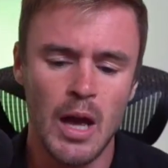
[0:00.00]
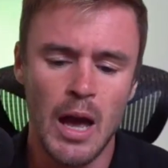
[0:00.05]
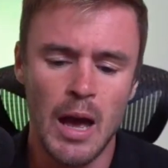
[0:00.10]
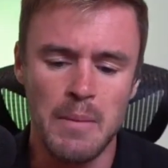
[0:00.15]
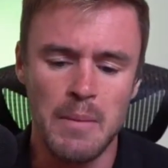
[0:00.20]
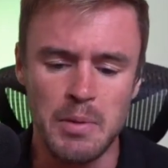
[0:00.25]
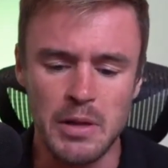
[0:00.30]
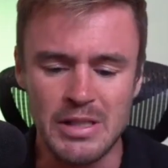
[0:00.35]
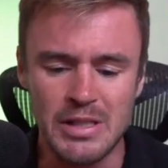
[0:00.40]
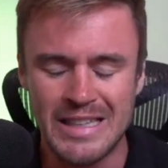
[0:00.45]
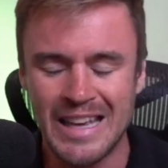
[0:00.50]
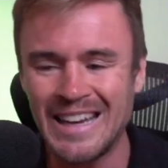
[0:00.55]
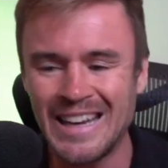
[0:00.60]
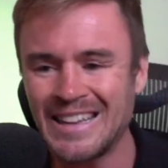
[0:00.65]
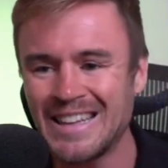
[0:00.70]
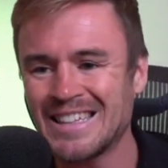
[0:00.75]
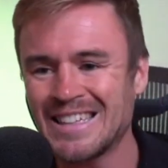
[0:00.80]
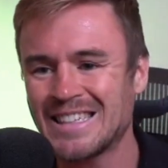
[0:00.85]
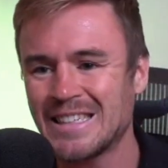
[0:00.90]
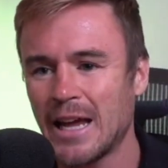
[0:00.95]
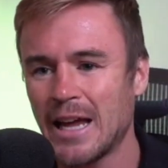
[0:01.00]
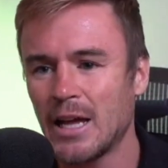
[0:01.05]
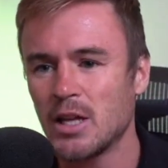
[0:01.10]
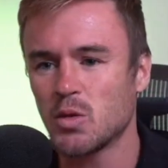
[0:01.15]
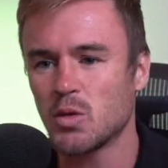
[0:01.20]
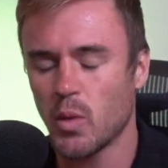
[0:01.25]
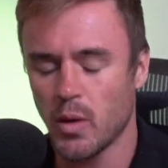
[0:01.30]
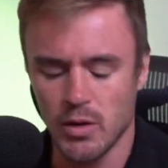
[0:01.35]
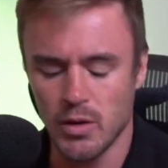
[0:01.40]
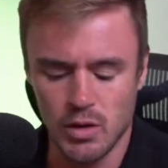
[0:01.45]
But he's getting this stage
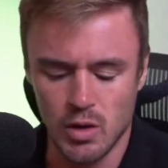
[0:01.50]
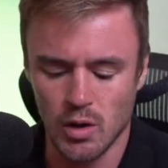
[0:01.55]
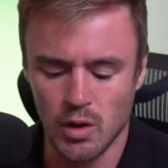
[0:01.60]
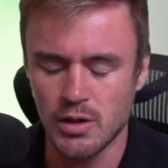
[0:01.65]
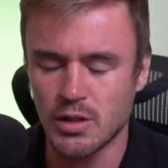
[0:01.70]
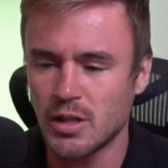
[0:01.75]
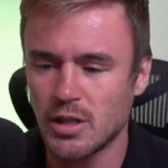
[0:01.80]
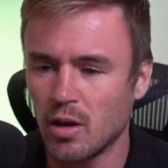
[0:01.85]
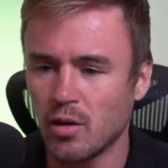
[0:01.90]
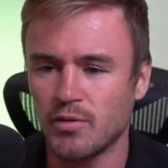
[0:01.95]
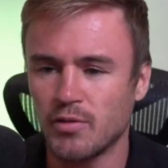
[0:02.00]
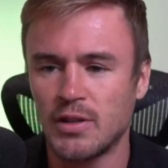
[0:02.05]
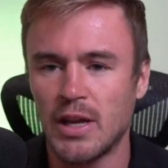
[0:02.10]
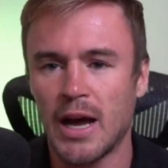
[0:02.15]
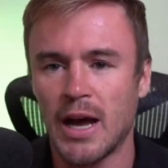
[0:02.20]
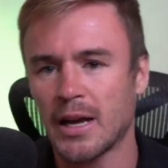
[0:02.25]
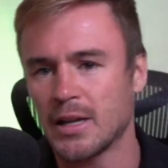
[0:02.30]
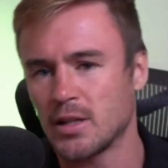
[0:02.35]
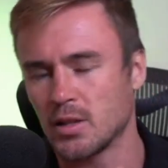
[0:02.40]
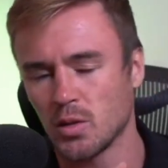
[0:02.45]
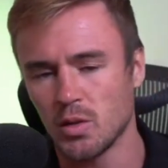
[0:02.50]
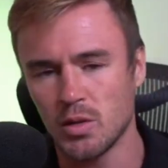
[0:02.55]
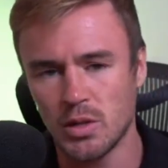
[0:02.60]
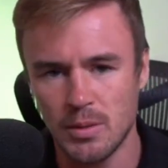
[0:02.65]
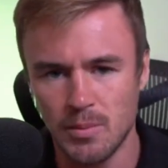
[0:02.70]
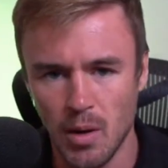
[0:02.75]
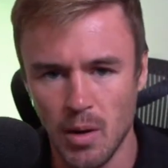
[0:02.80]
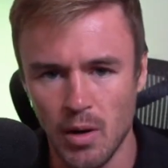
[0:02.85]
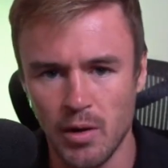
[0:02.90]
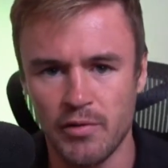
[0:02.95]
where he's got self doubt, he's losing
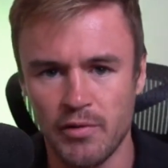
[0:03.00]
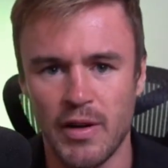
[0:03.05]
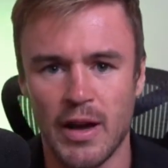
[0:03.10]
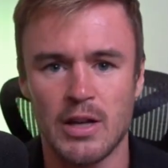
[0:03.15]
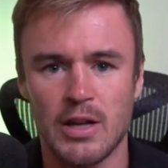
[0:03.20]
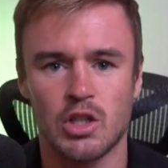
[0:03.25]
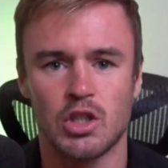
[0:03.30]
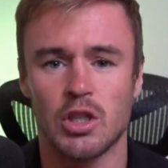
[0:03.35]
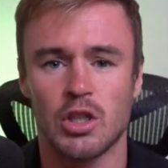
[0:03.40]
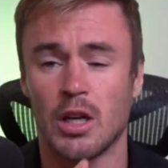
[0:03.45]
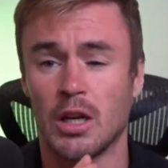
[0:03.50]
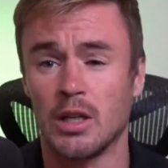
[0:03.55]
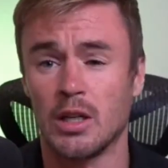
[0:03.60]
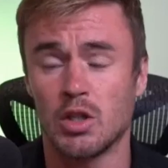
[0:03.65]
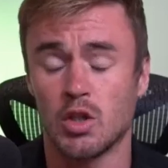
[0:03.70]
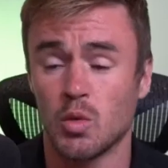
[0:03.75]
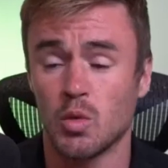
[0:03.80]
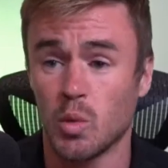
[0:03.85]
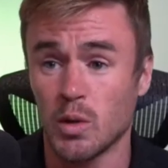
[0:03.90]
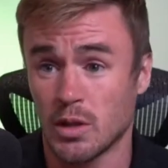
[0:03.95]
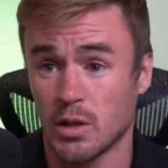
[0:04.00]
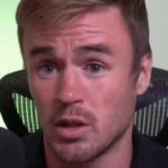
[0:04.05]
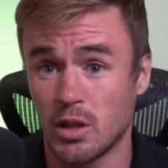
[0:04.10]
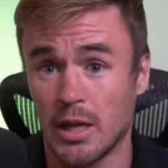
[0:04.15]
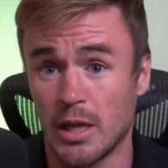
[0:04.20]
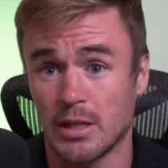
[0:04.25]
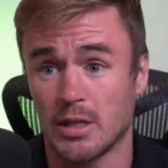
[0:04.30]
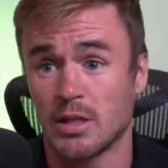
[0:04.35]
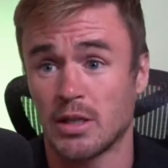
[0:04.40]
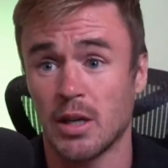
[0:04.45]
motivation, and he wasn't
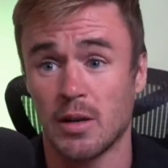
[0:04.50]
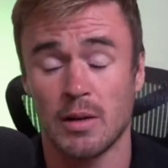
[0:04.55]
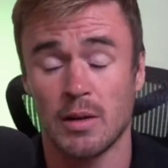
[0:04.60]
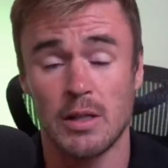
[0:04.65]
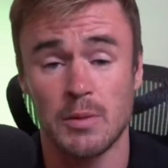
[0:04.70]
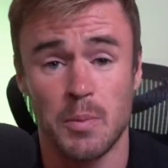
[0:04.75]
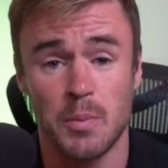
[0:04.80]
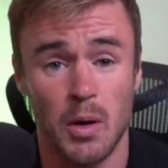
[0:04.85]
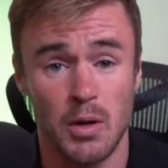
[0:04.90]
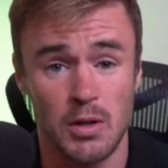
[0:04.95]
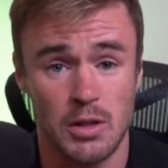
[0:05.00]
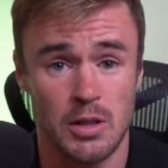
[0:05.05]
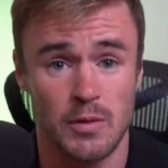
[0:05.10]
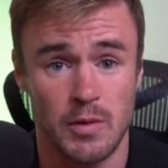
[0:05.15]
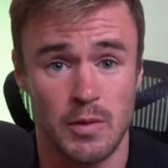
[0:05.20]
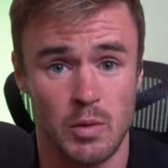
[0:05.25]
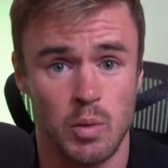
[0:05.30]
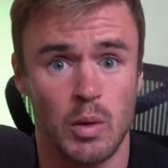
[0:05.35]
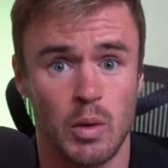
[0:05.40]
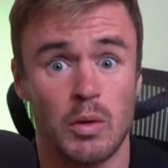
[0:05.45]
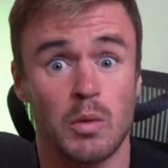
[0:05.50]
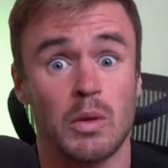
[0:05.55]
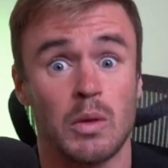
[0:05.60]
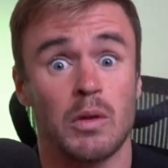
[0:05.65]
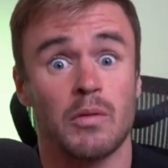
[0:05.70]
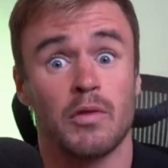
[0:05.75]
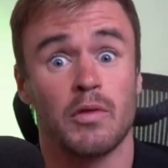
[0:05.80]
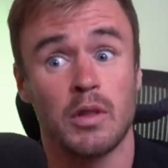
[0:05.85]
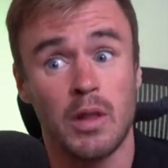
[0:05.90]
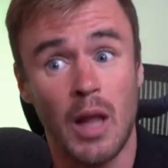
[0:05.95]
necessarily as positive as what he would
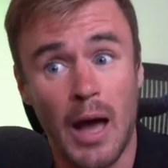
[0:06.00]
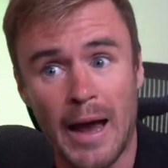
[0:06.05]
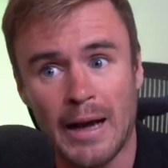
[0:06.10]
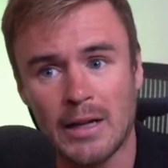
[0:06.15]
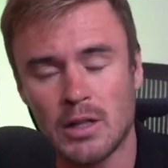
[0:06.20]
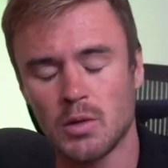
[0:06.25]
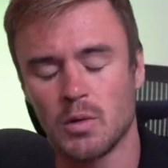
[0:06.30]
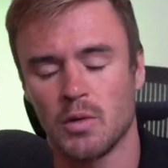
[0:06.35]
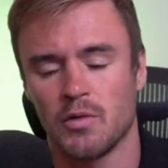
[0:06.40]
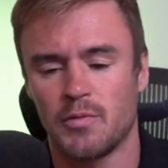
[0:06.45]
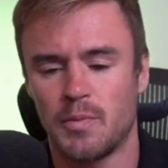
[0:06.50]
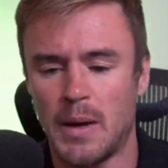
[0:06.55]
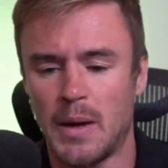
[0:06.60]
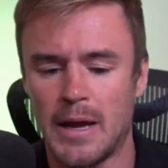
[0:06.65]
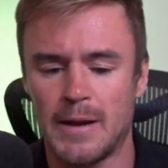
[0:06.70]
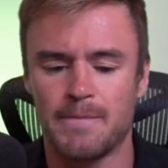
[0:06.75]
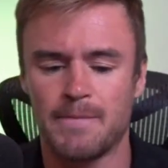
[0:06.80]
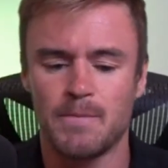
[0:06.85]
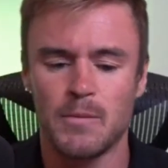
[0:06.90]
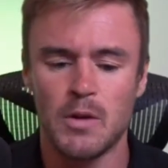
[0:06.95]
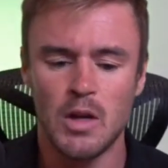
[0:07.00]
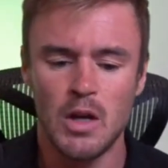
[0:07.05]
have liked to have been.